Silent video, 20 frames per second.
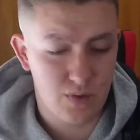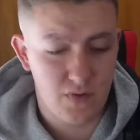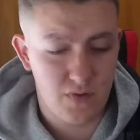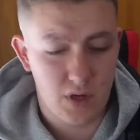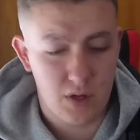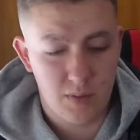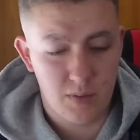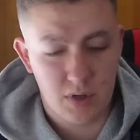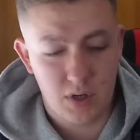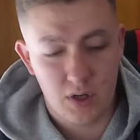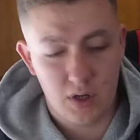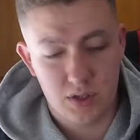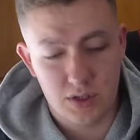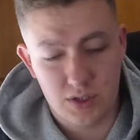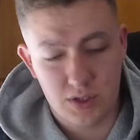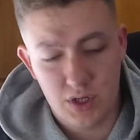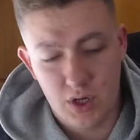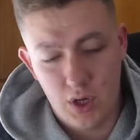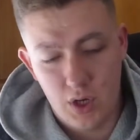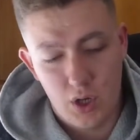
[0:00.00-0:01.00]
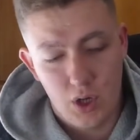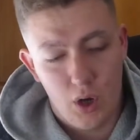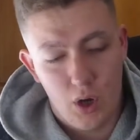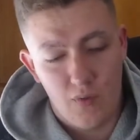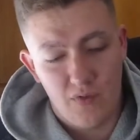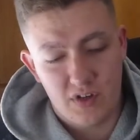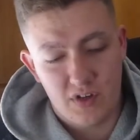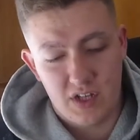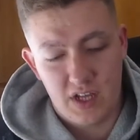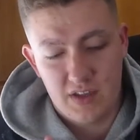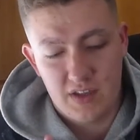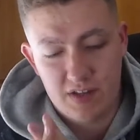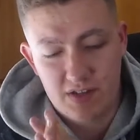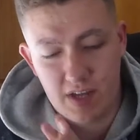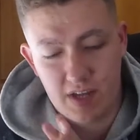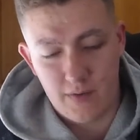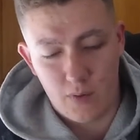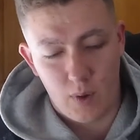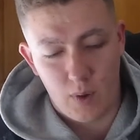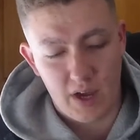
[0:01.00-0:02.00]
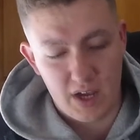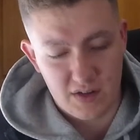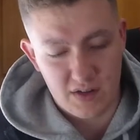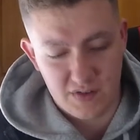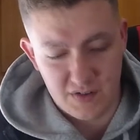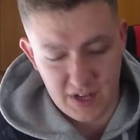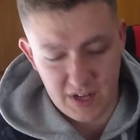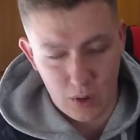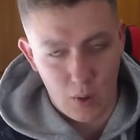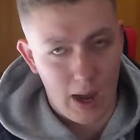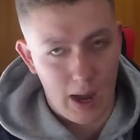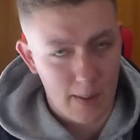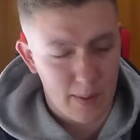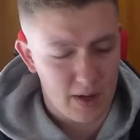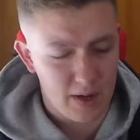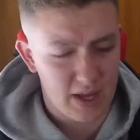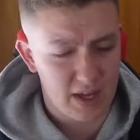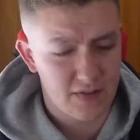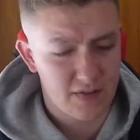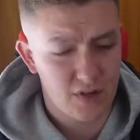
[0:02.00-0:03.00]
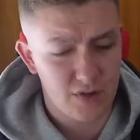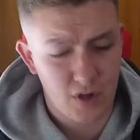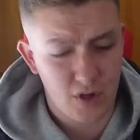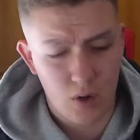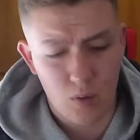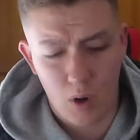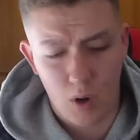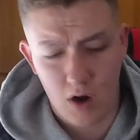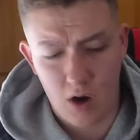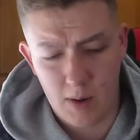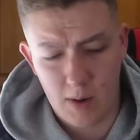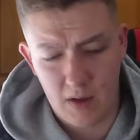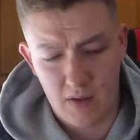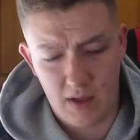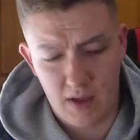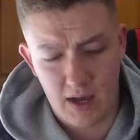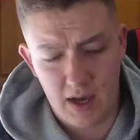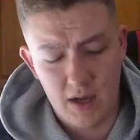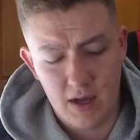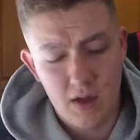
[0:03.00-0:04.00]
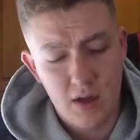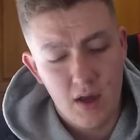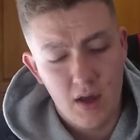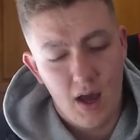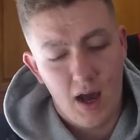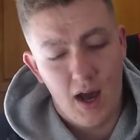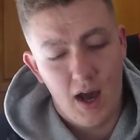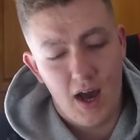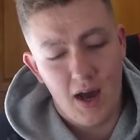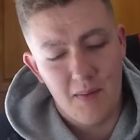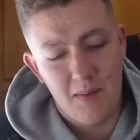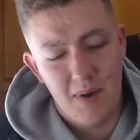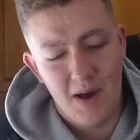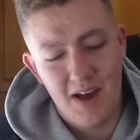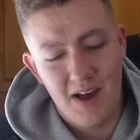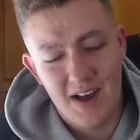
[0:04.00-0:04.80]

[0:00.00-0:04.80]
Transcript: with you because Obviously this giveaway is still happening, so don't worry about that. Um,